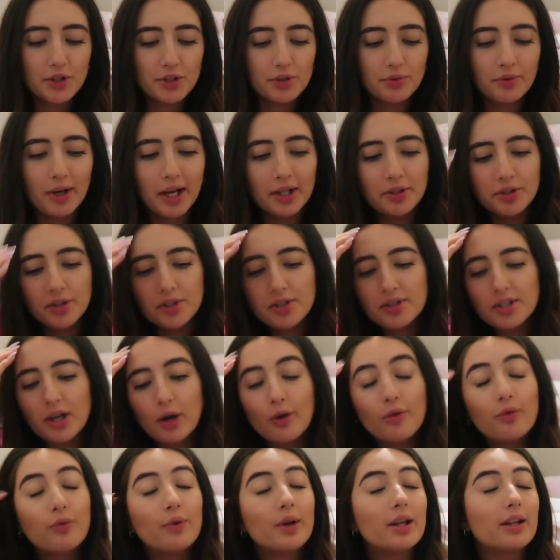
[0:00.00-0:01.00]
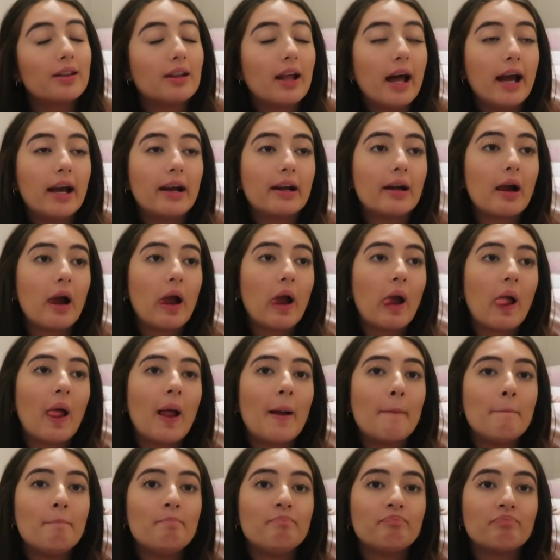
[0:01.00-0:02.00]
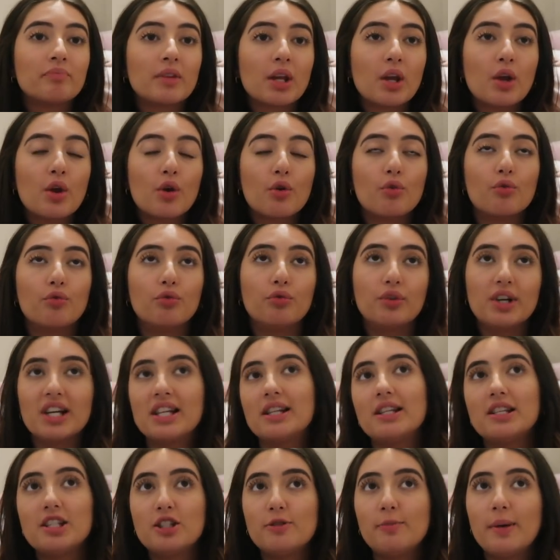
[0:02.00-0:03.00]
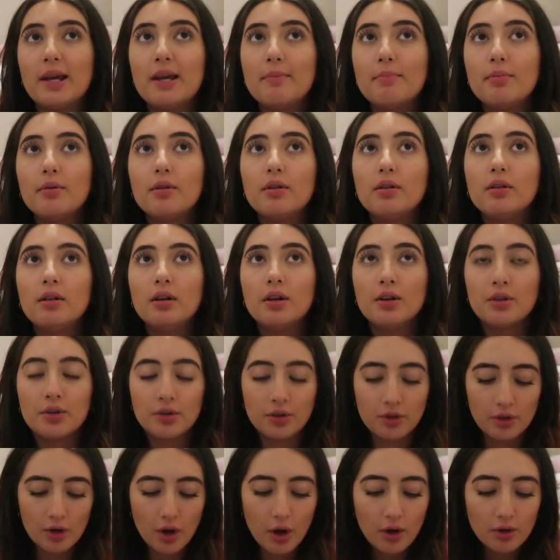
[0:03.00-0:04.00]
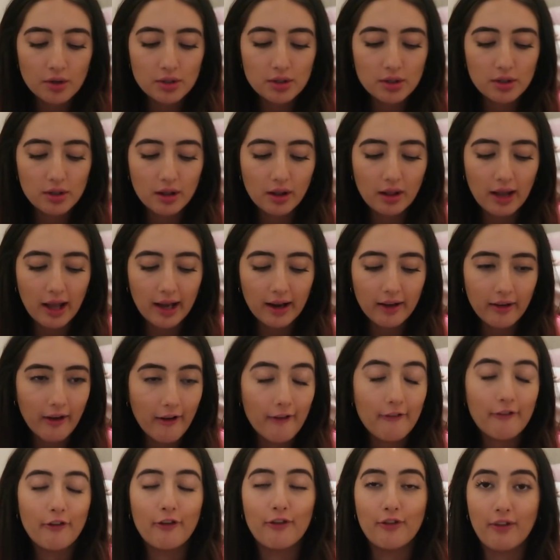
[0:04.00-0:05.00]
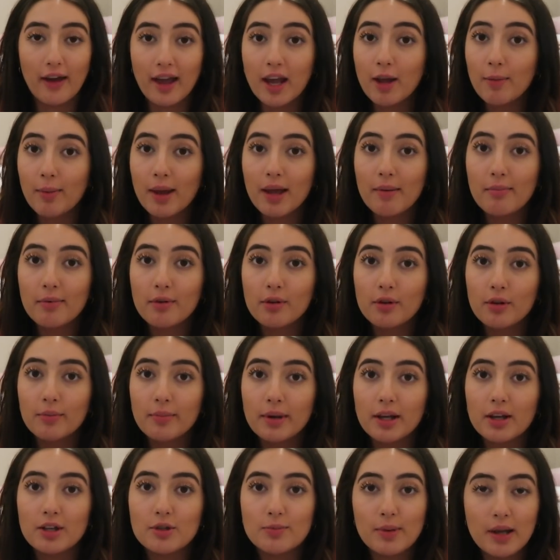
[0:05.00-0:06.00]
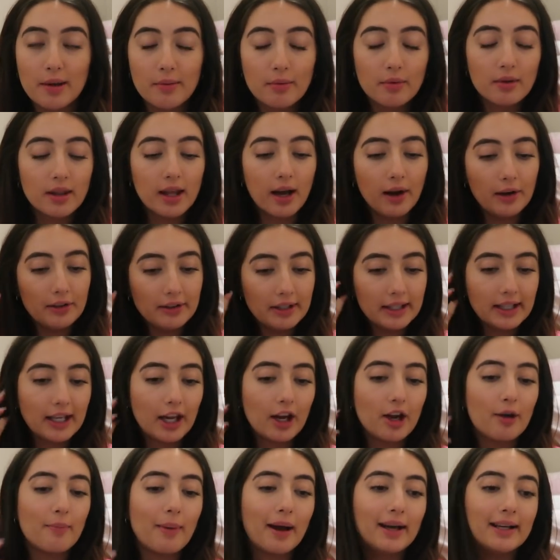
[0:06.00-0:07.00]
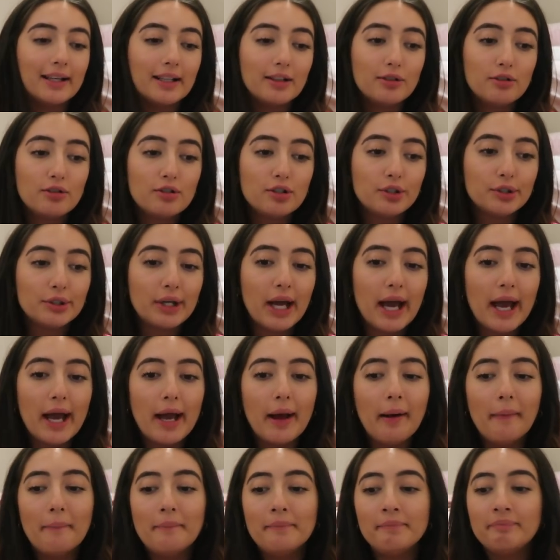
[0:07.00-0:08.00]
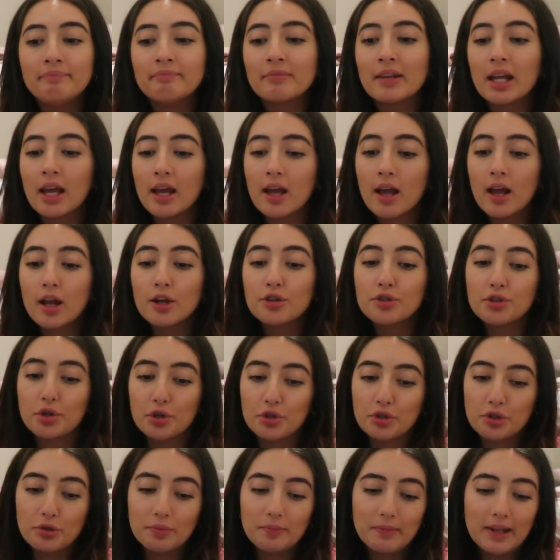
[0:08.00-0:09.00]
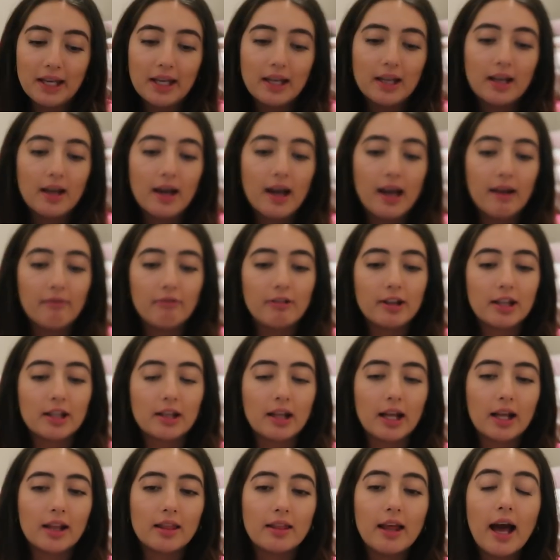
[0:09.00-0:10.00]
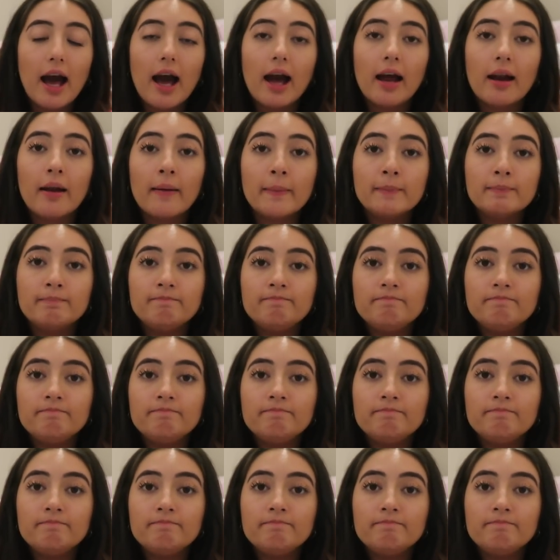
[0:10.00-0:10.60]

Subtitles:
surround yourself with like realist people, not like fake people, because people that only care about Instagram, social media, everything like that,